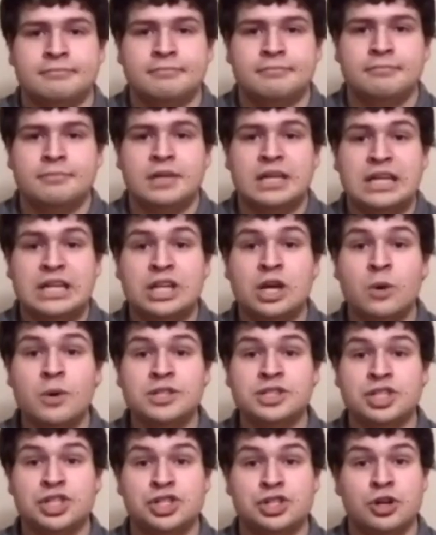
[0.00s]
You know what's a
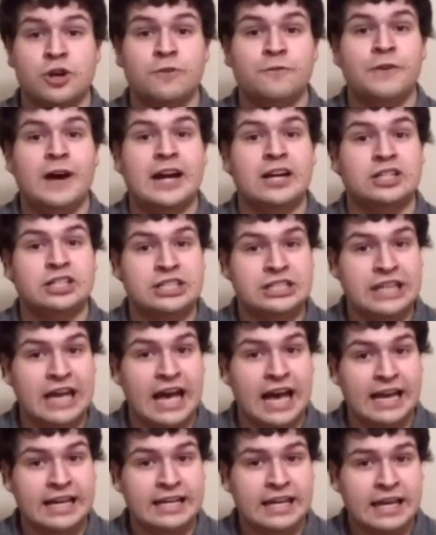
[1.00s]
surefire
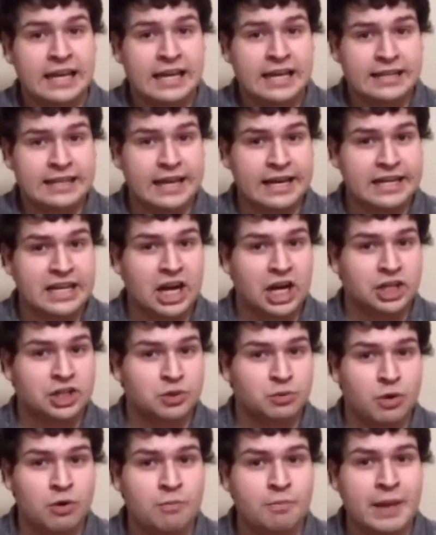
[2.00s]
sign that a character
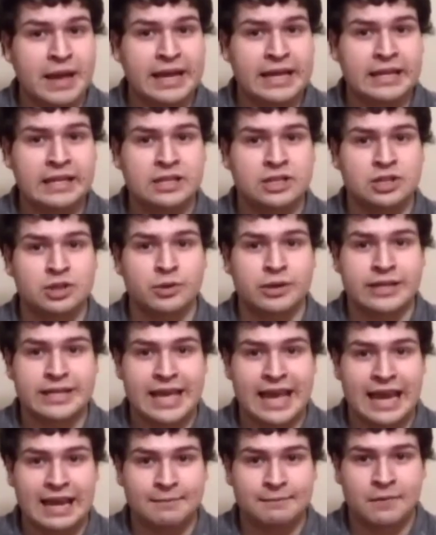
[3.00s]
won't make it into a
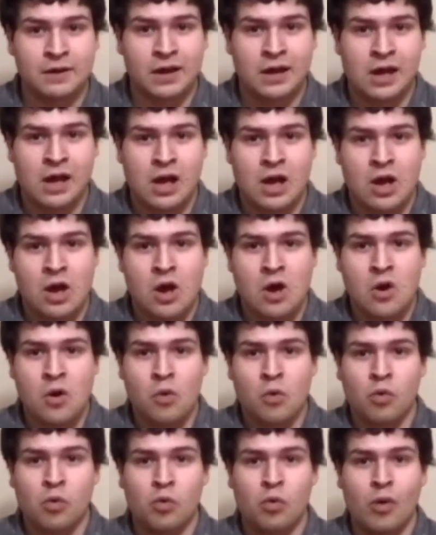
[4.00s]
game?
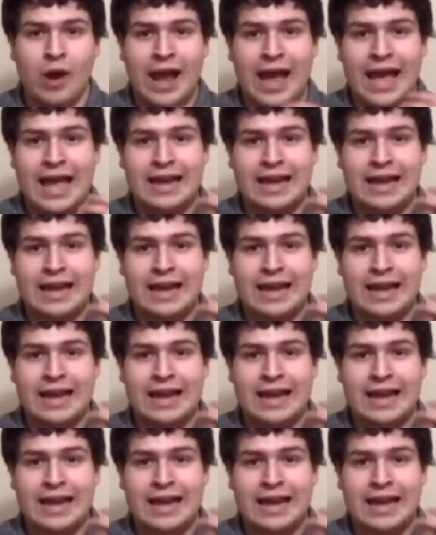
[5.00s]
When